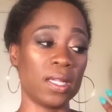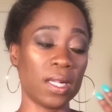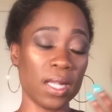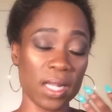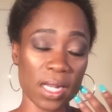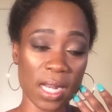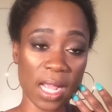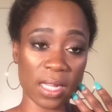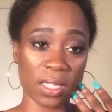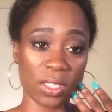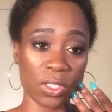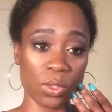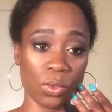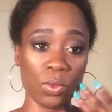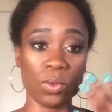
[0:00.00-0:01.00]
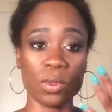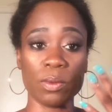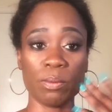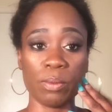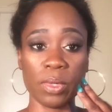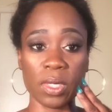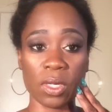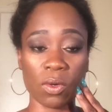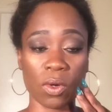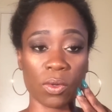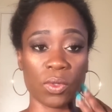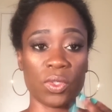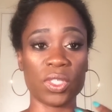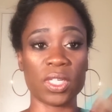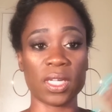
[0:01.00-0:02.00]
cleaning out the tooth, putting
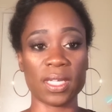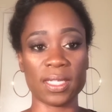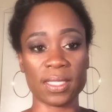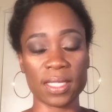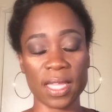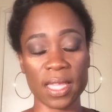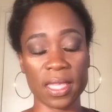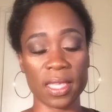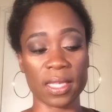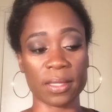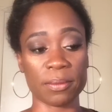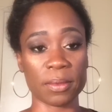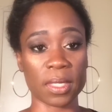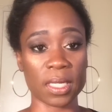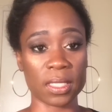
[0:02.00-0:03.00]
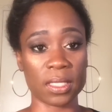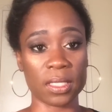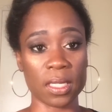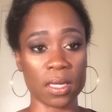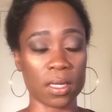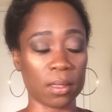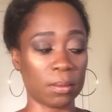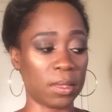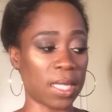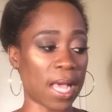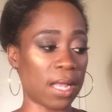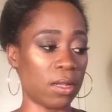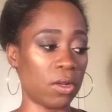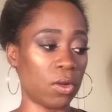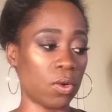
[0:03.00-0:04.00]
oral gel, and taking a
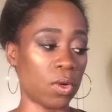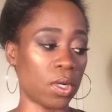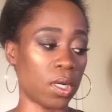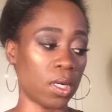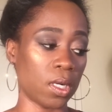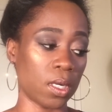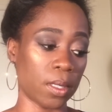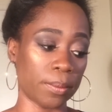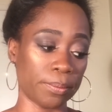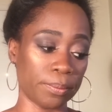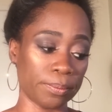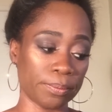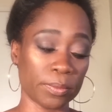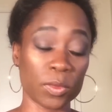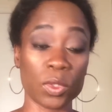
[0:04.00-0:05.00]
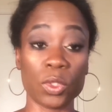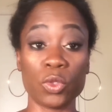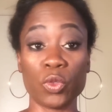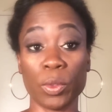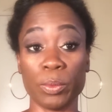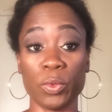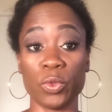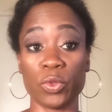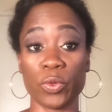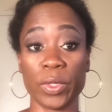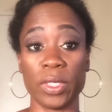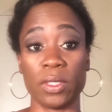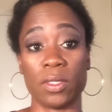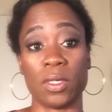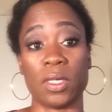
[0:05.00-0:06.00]
Tylenol triple
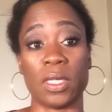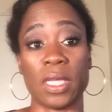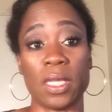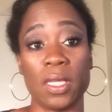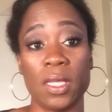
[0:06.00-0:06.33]
strength or